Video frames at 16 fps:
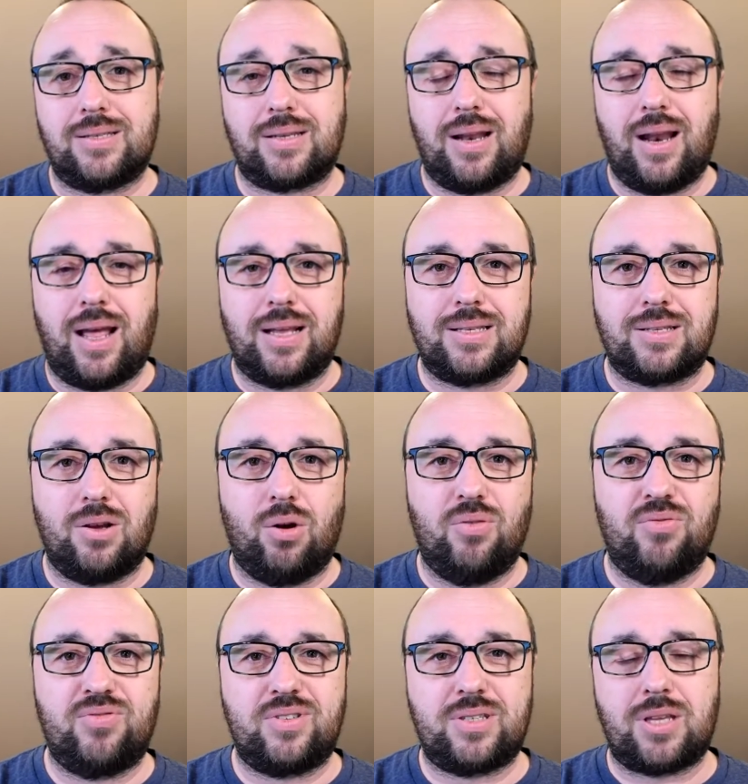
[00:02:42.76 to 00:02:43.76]
class
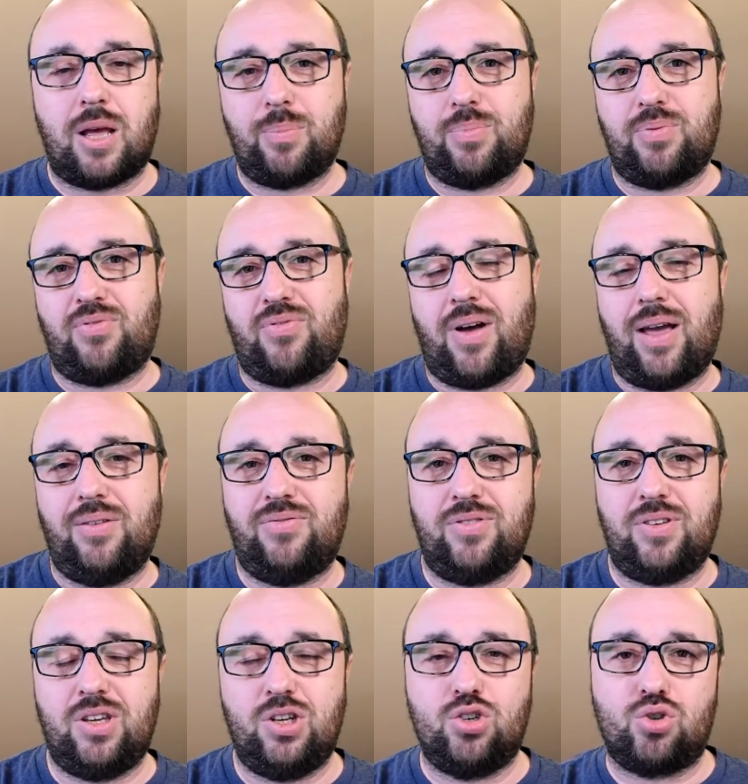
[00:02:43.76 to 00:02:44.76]
of sub
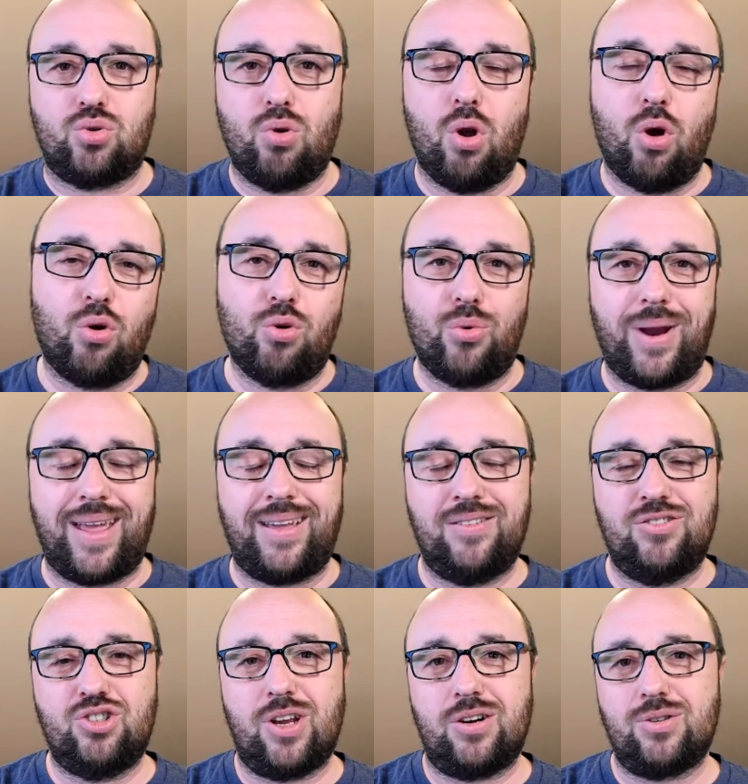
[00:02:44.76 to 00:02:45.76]
5-inch long
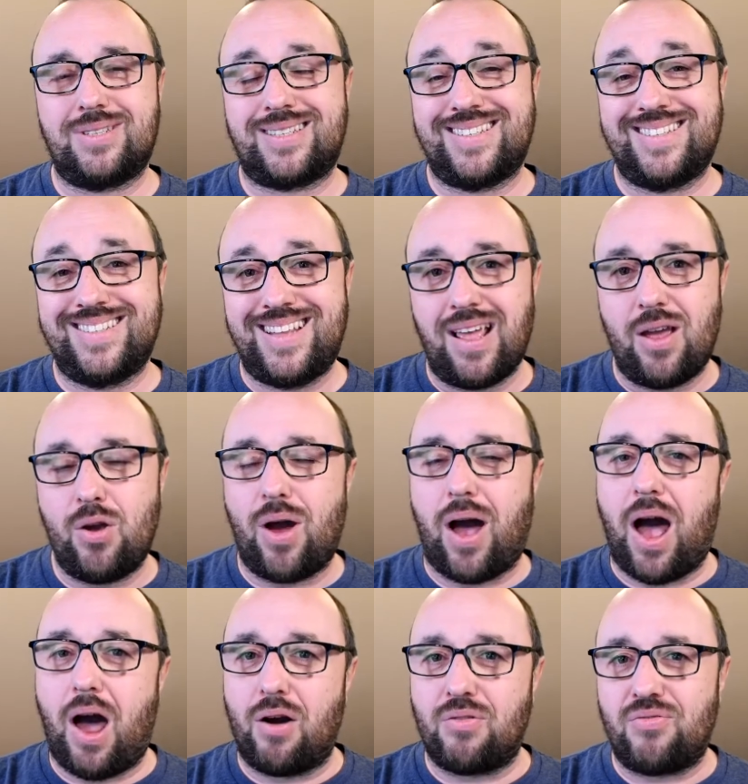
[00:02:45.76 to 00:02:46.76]
rangers. They
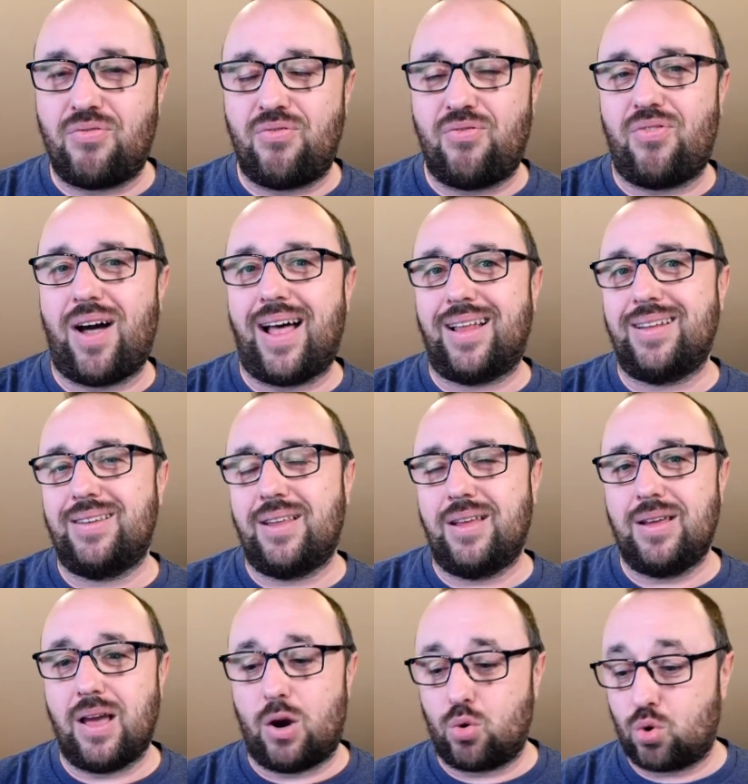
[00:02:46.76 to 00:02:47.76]
are fun,
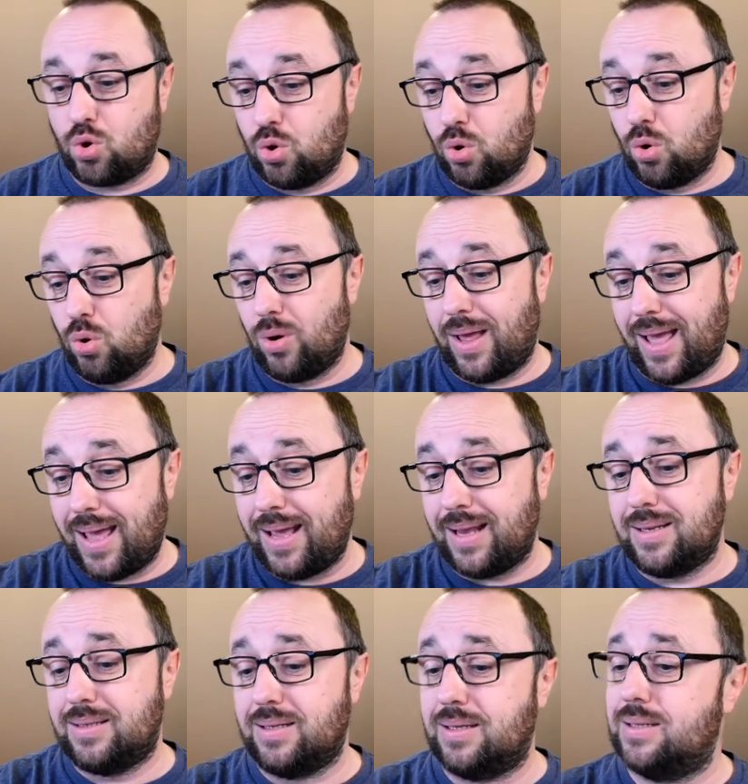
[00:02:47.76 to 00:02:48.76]
they are cool,
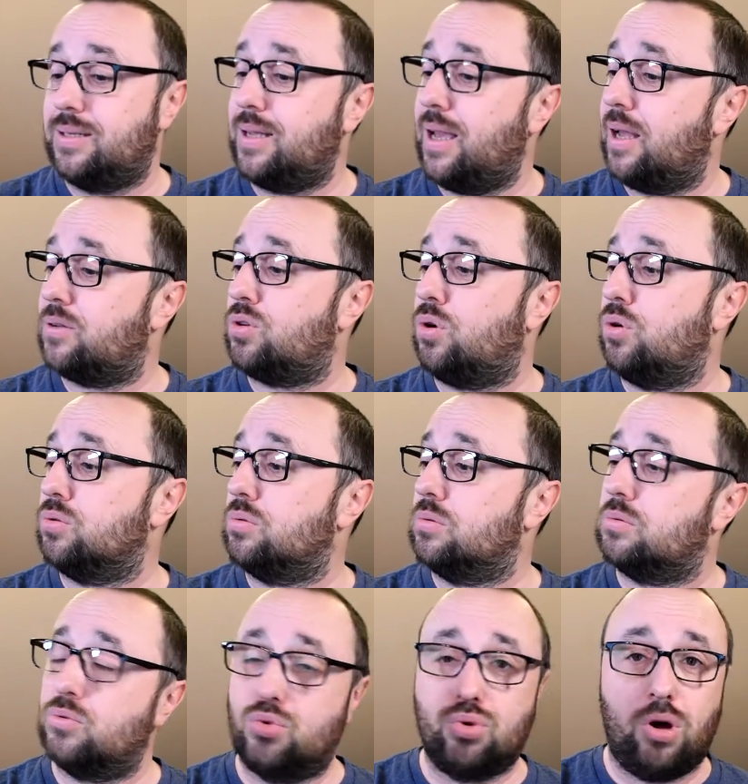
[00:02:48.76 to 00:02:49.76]
and the
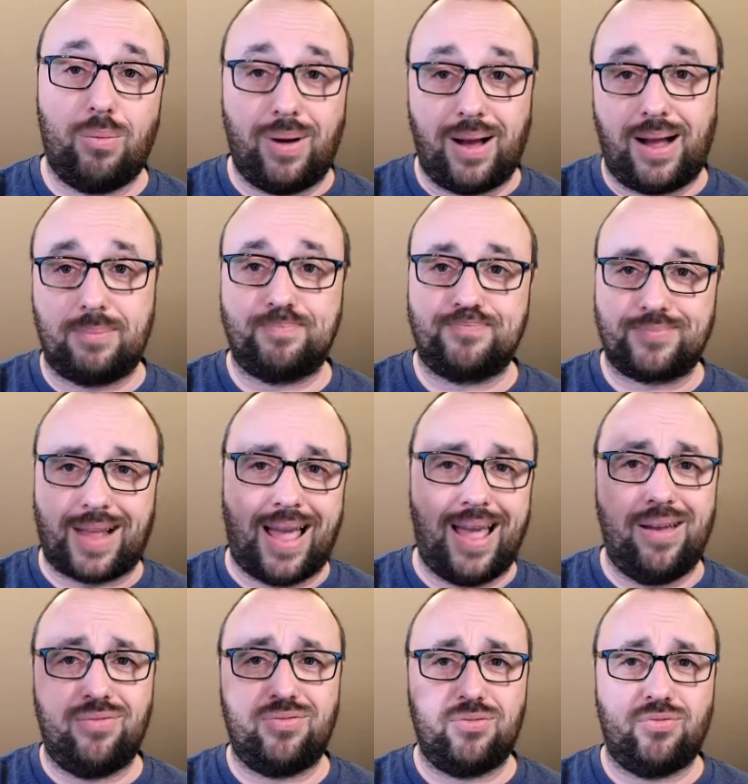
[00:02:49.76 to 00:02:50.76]
Diatone Roma
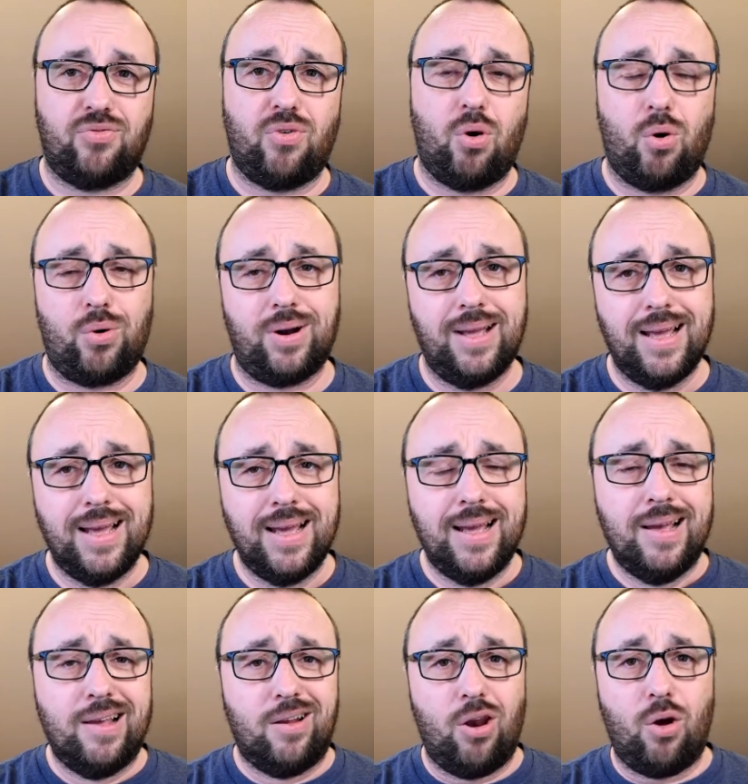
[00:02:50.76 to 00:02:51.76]
F4
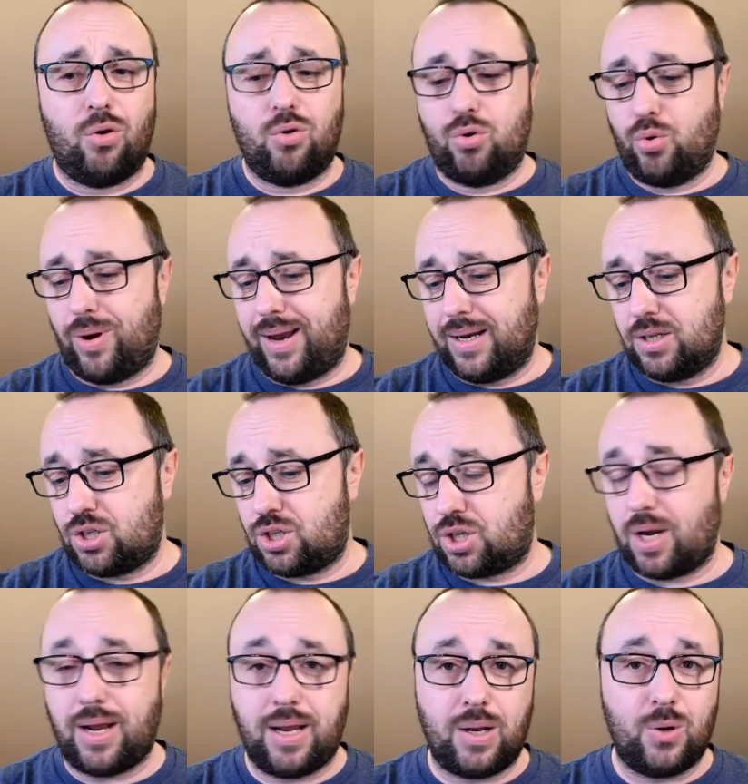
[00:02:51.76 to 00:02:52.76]
long
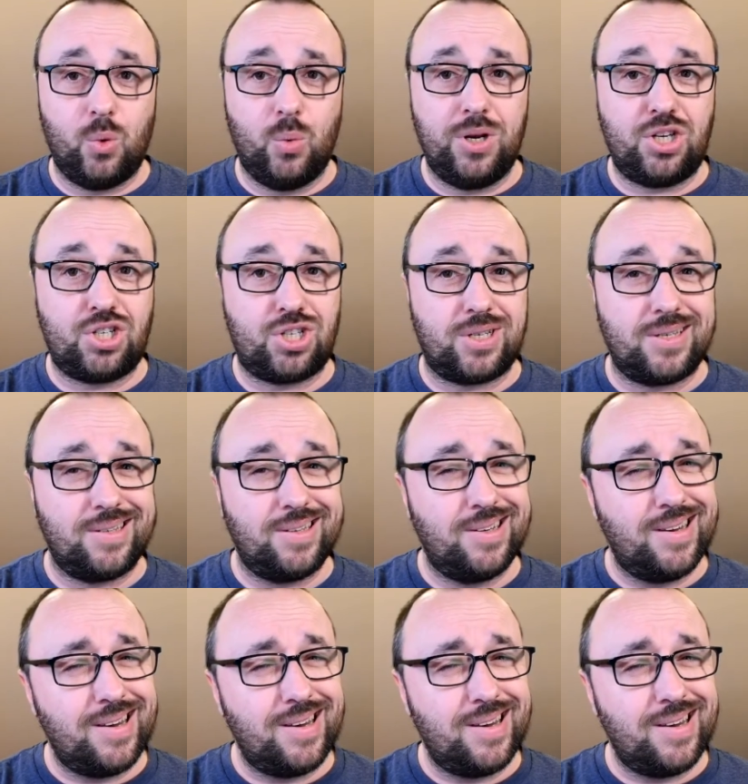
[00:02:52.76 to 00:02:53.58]
range, which